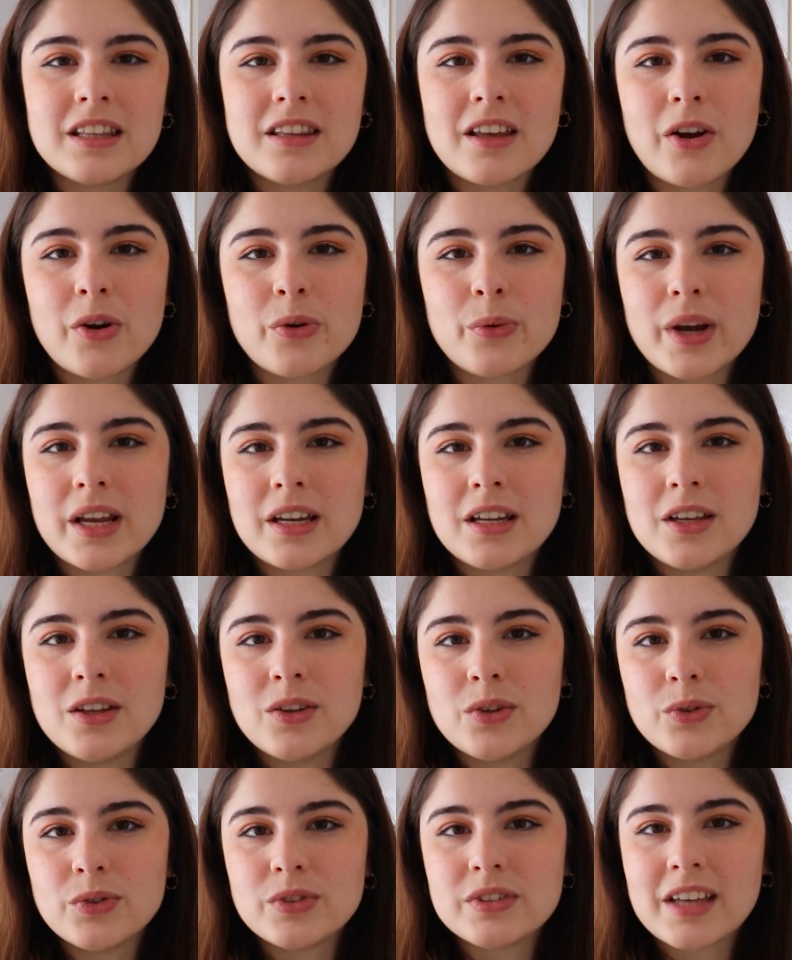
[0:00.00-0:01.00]
They already
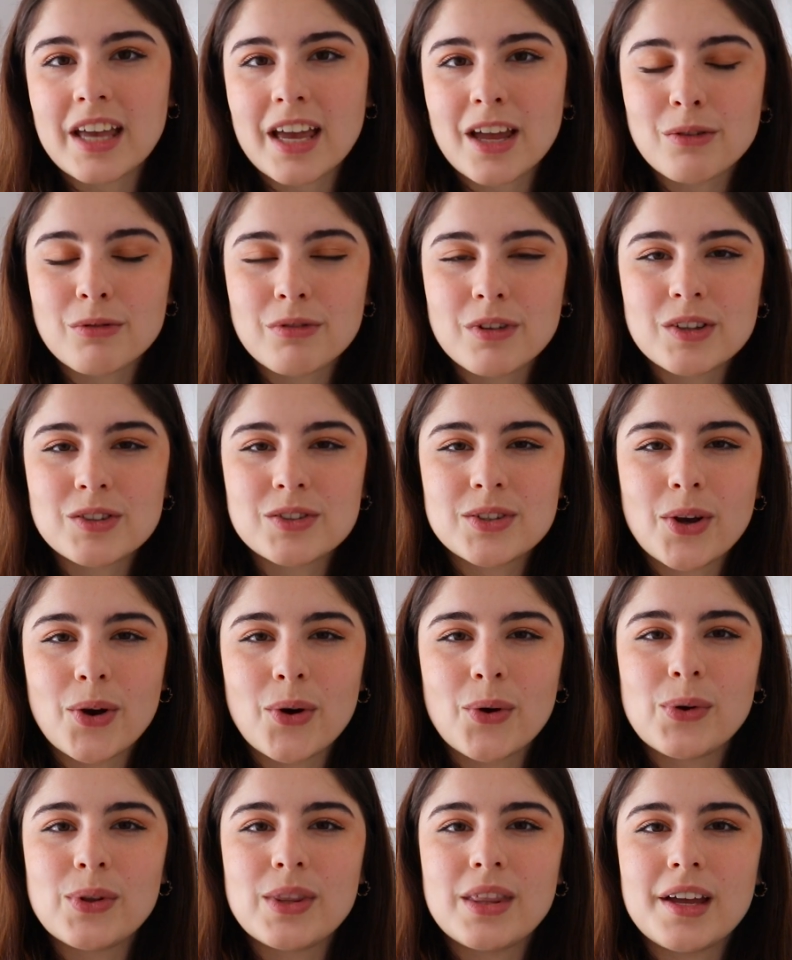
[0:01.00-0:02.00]
used Canva,
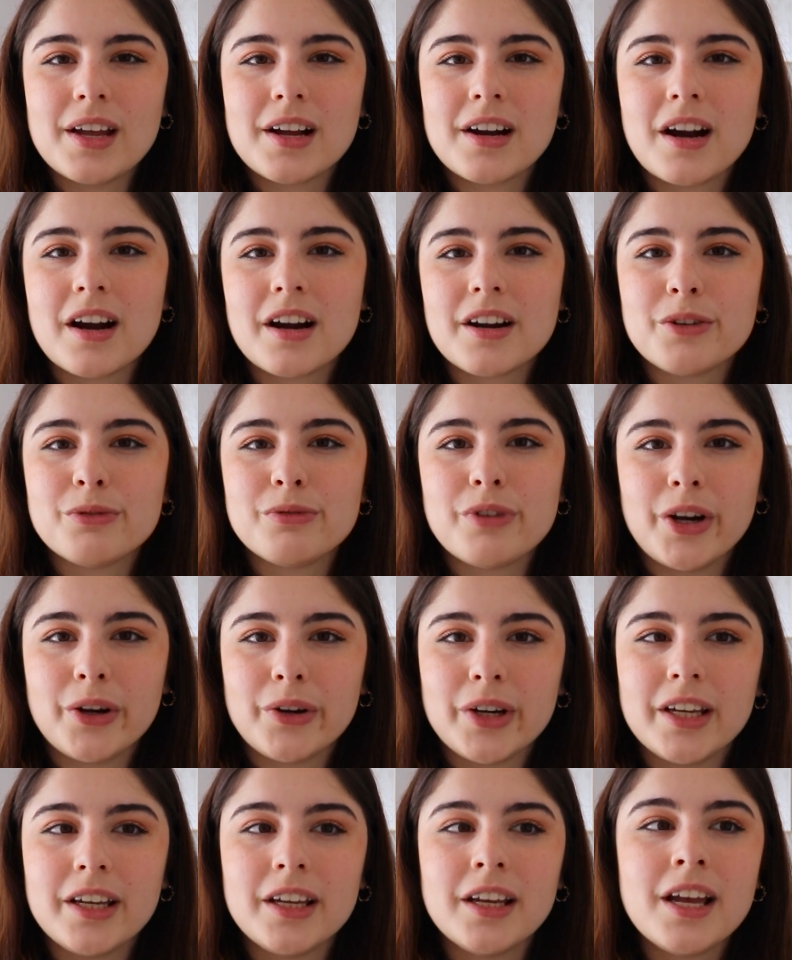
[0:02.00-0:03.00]
so they are
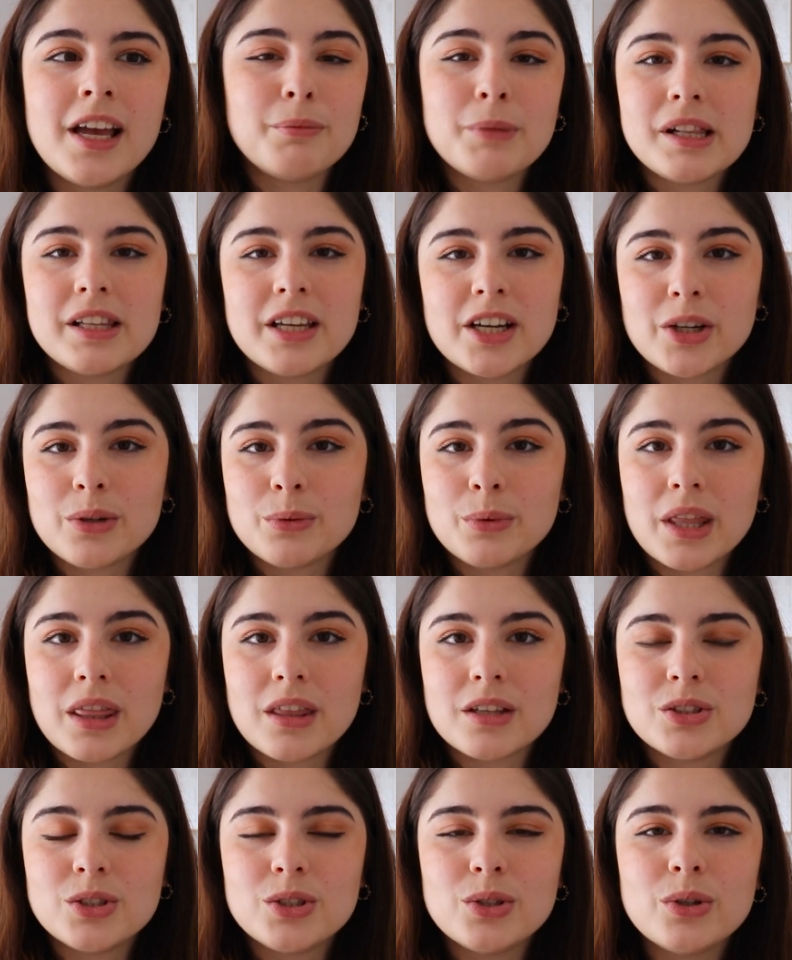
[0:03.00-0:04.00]
very familiar with
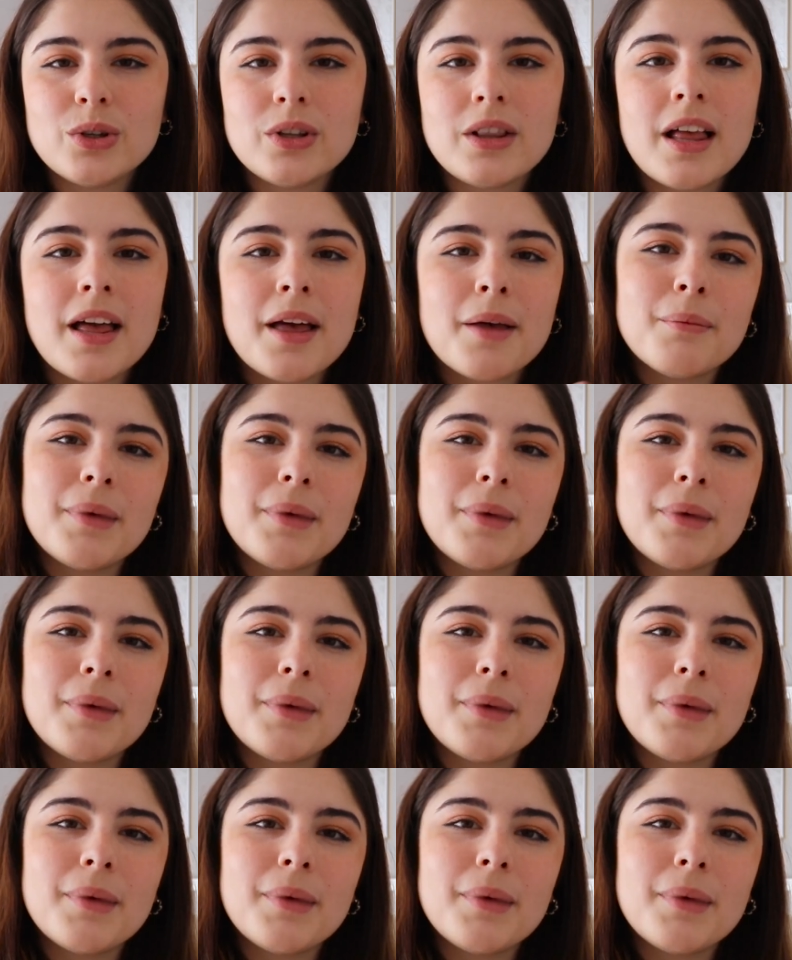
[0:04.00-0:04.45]
the tool,